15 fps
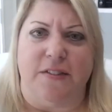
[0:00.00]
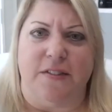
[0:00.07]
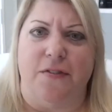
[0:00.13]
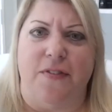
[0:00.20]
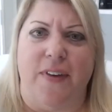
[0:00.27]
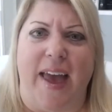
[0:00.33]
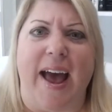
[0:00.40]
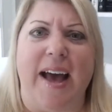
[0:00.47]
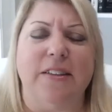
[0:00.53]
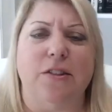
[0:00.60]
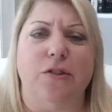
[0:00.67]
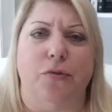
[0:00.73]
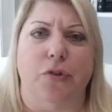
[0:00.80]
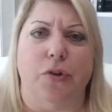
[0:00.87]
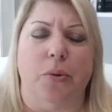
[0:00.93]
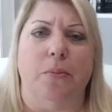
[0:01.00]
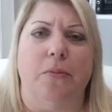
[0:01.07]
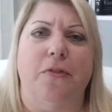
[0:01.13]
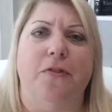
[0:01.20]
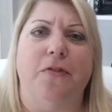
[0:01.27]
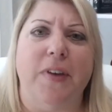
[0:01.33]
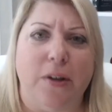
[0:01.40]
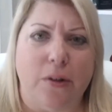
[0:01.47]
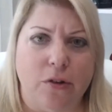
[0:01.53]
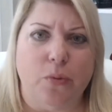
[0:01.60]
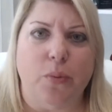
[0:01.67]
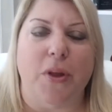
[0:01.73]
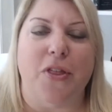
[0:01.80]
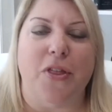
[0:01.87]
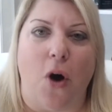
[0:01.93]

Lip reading: vast room filled with